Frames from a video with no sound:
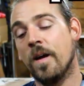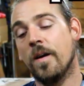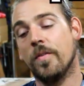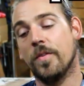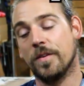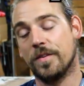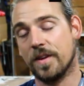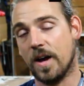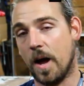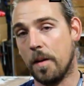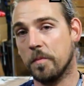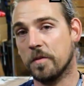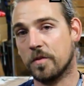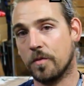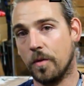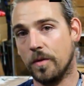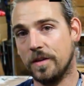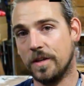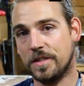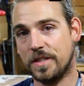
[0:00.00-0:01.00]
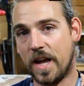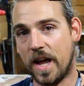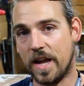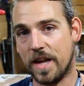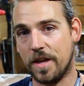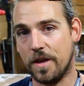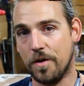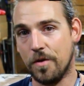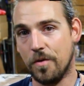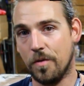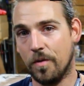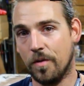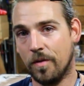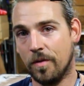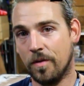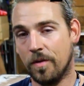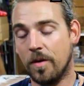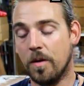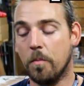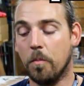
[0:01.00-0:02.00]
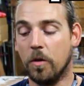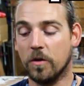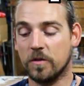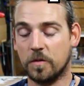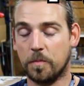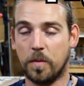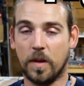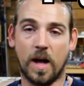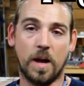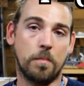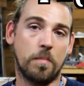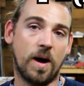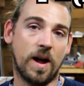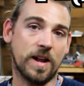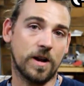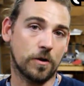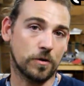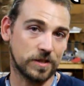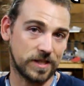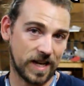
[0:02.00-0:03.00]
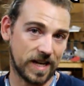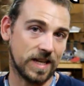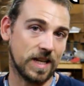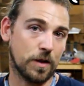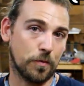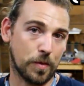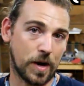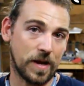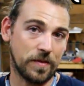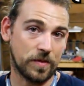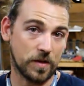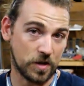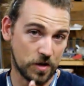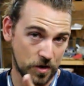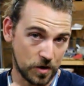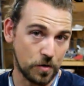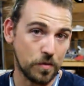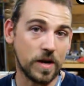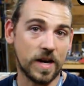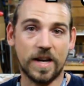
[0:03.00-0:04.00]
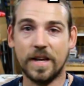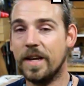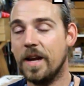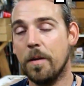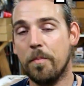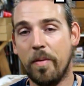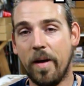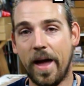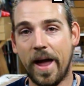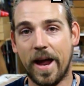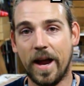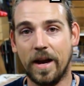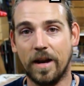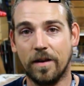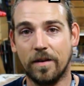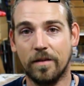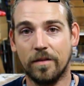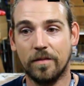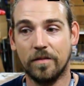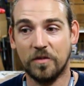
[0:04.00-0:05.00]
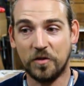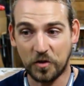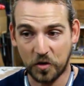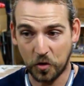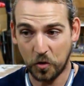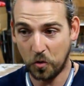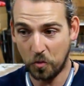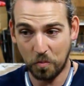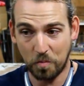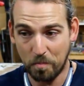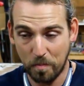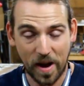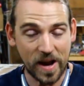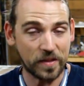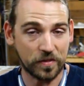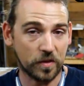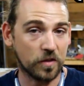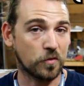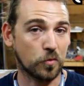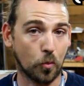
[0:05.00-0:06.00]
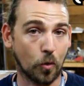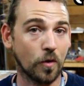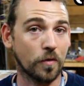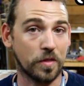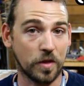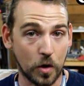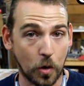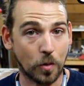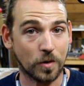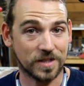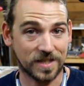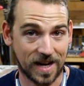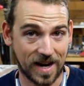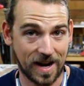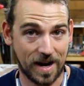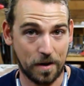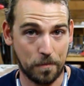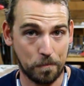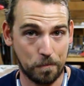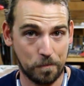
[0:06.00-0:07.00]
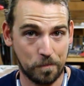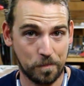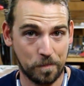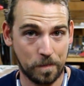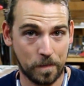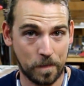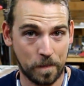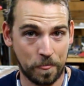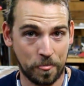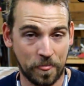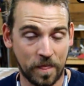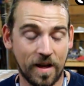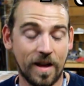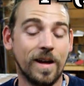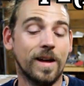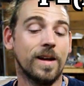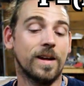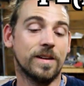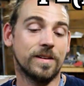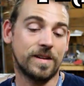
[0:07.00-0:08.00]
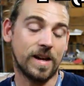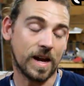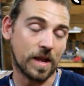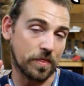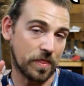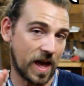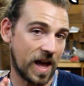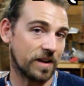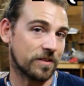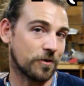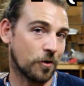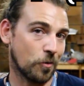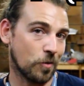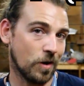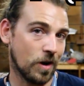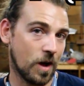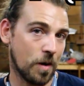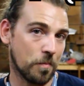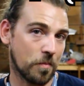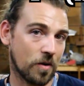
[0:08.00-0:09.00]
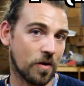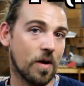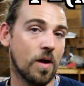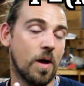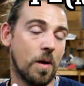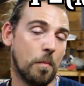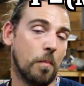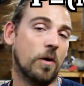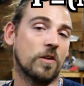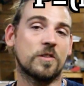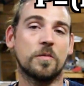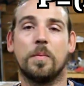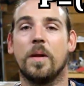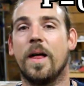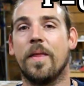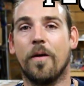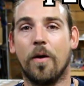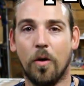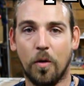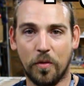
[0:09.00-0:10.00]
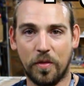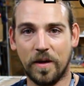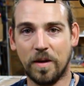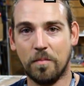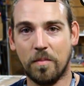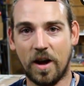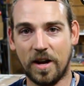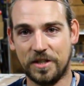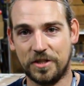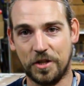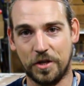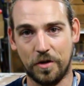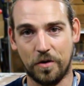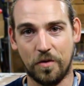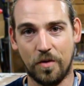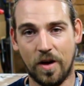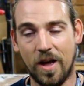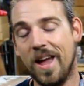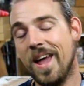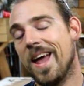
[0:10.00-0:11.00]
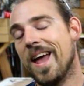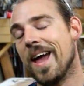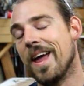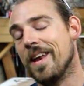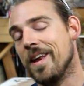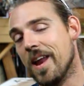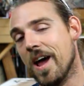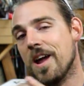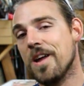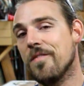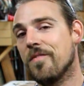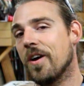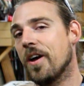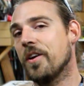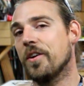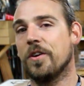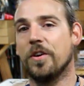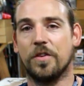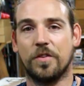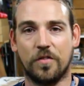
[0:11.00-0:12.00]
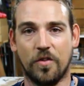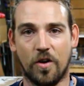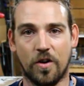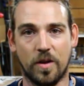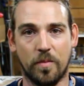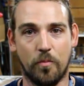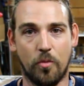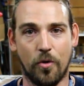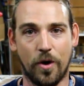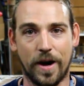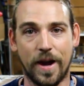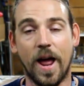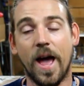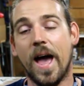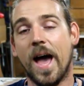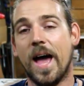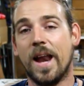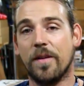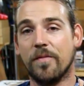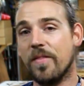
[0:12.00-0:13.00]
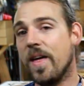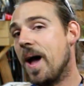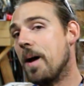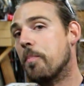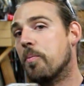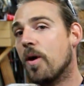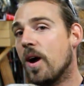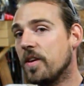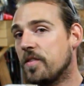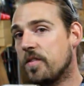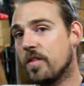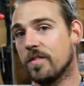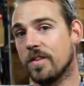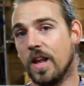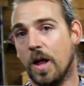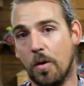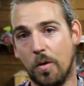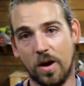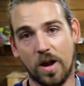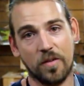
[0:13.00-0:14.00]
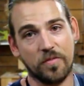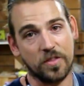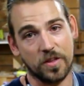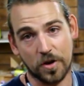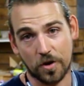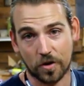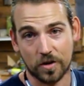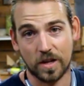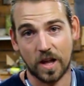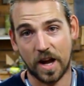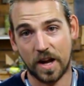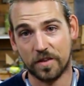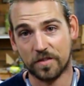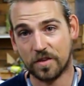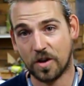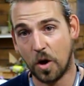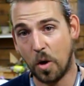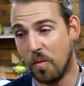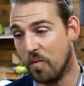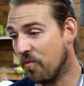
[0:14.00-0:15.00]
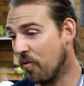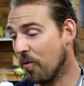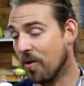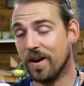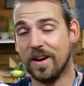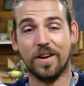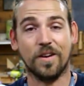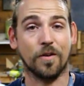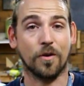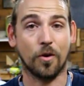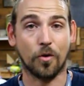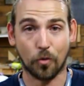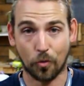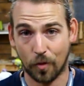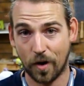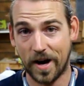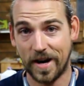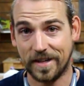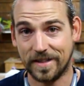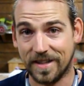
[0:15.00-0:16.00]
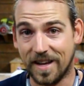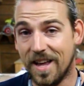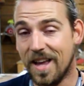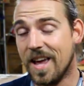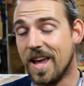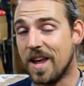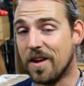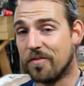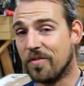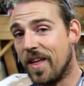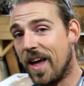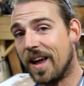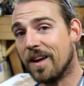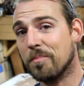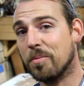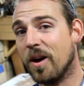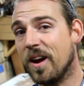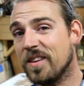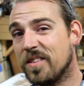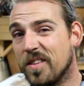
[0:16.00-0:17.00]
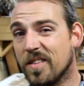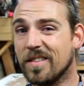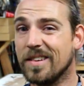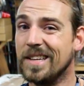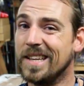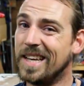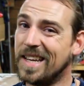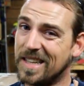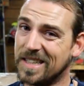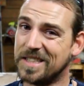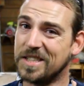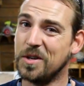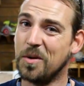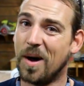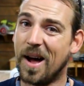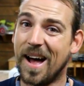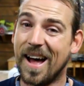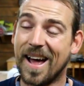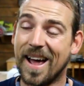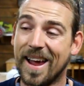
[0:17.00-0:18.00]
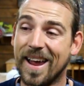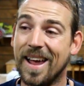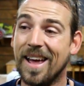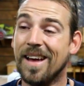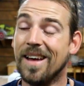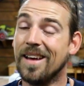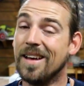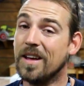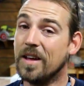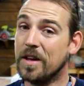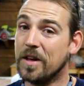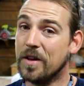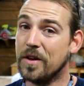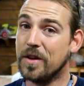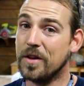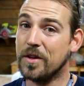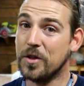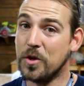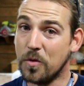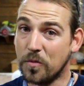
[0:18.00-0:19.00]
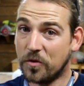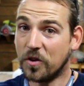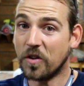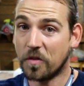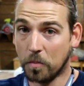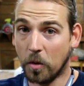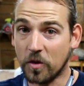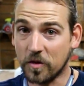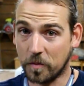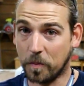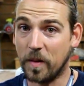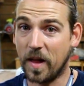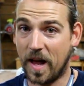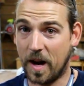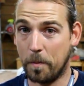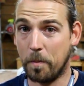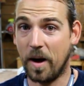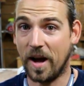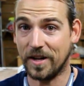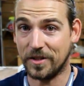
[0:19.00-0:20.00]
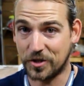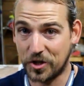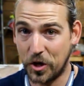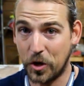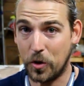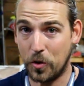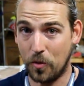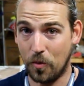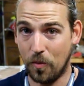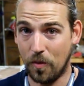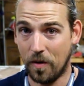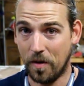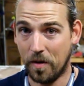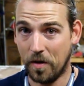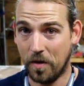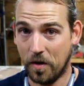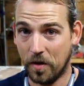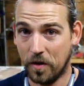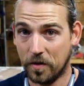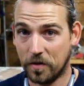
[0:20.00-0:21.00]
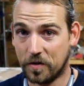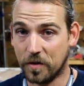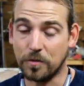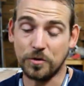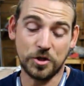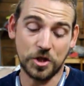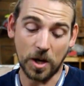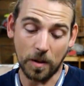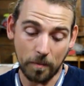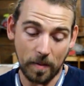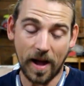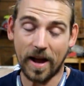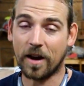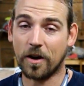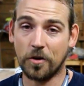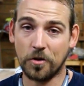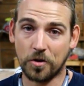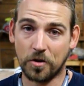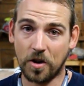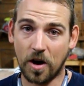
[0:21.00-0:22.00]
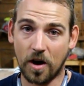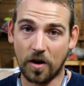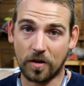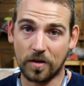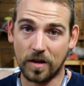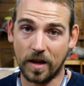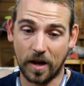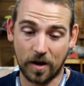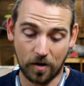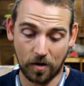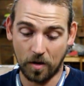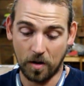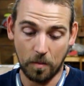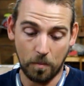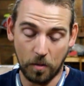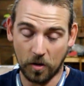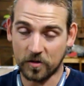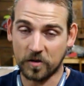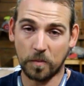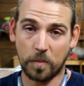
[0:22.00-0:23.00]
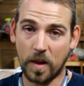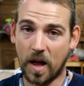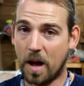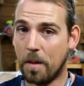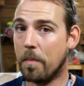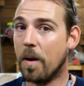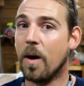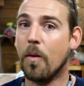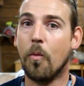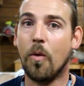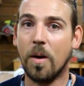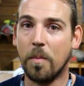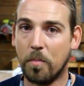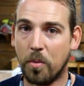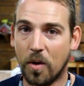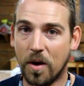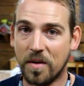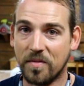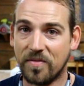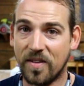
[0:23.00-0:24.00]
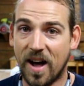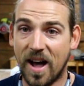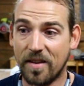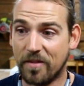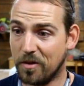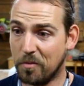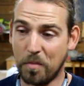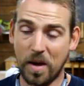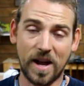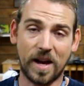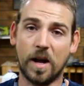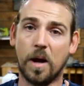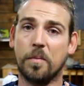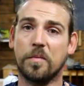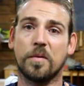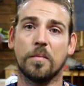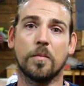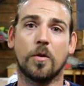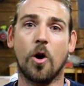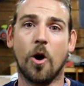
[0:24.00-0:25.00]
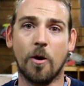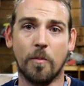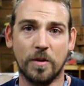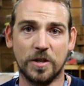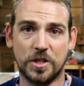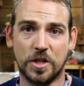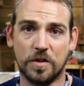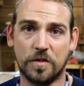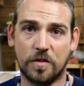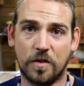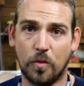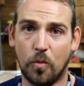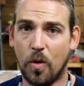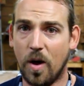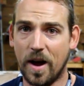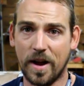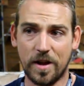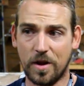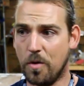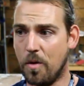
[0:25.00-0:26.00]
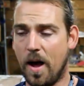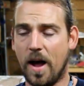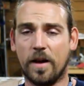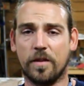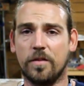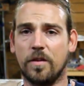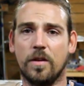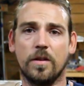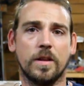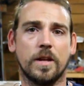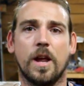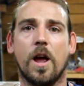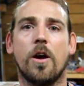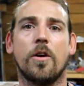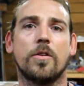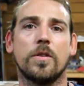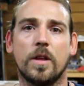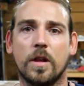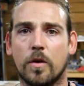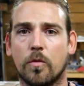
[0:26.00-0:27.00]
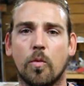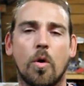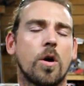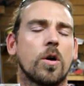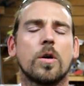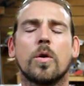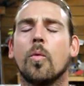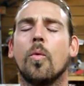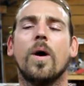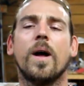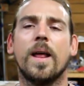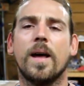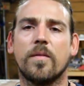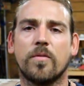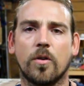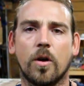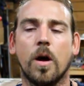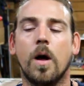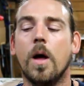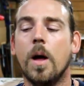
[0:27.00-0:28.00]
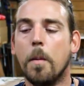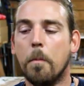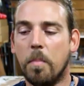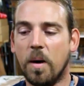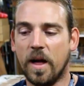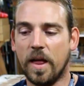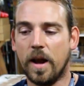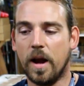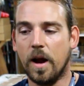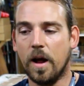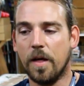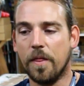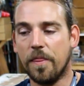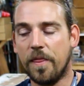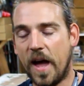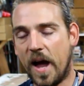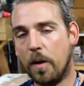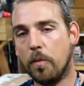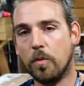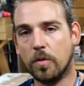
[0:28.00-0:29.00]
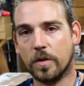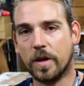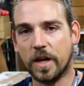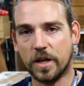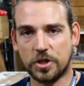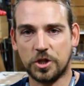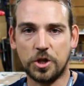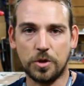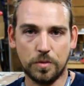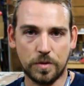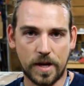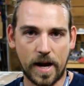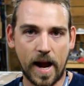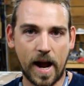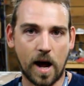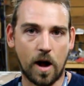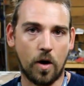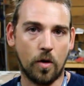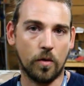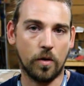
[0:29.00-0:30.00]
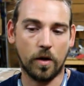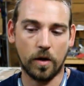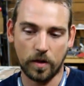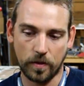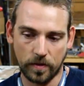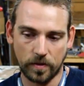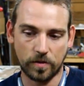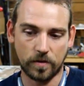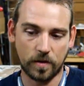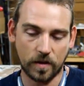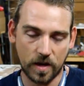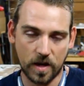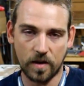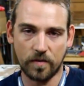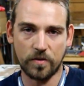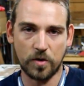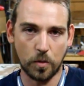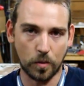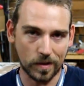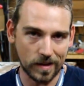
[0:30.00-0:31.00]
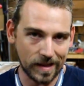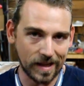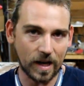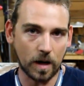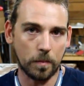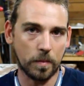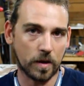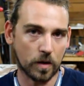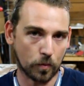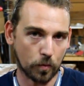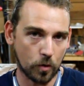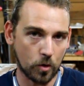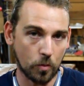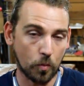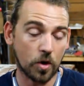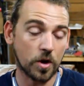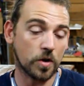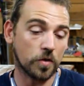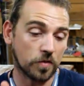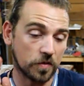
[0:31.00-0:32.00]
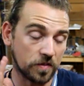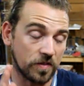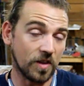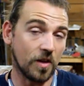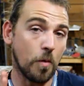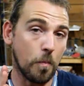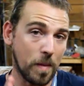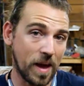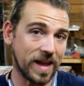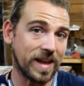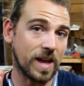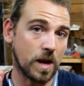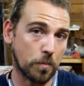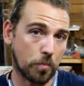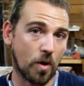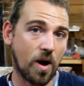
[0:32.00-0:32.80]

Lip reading: the time it's going to take you, multiplied by your daily rate that you need to get paid to make this worth your time. Take that total number, multiply the whole thing by 2, and now you've got a good starting point. And if that price is low enough that your clients go for it, great. If that price is a little too high, you've just multiplied it by 2. So jump back on your calculator, multiply it by 1.5, and make up some garbage as to why you accidentally calculated wrong or whatever. But that will get you down to give you a little bit of room where you're still making